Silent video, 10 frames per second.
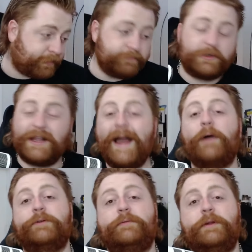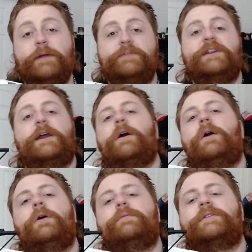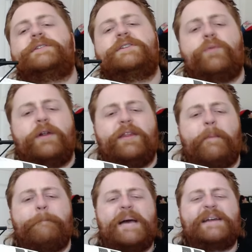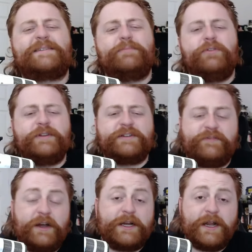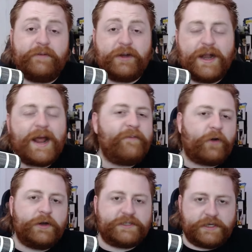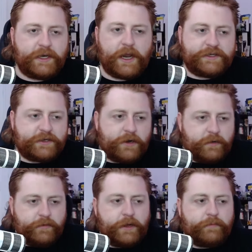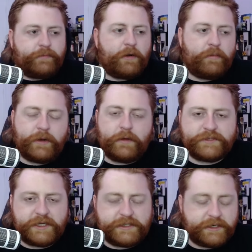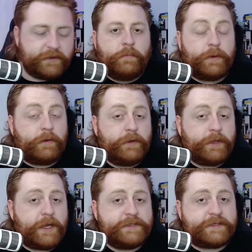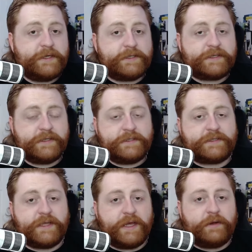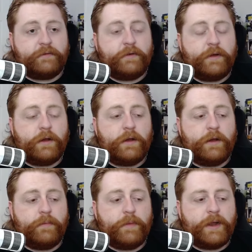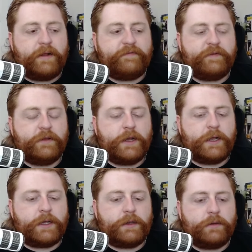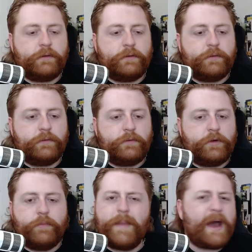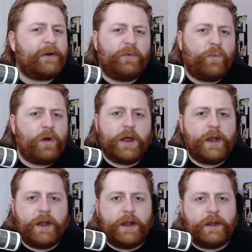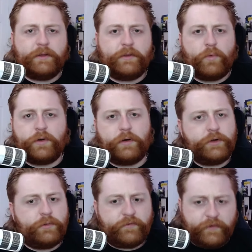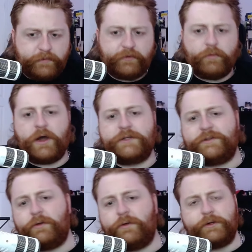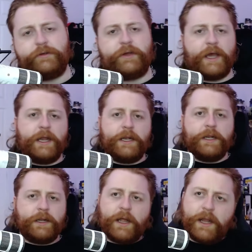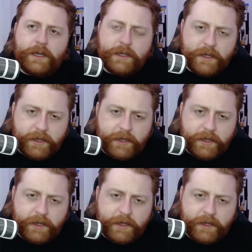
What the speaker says: clout. It was like, oh, this is one of the best movies fucking ever. And I have already seen it. I saw it, like, probably when I was 18. But I really hadn't seen it since then. And I feel like no matter what, the more films you watch and the older you get, and,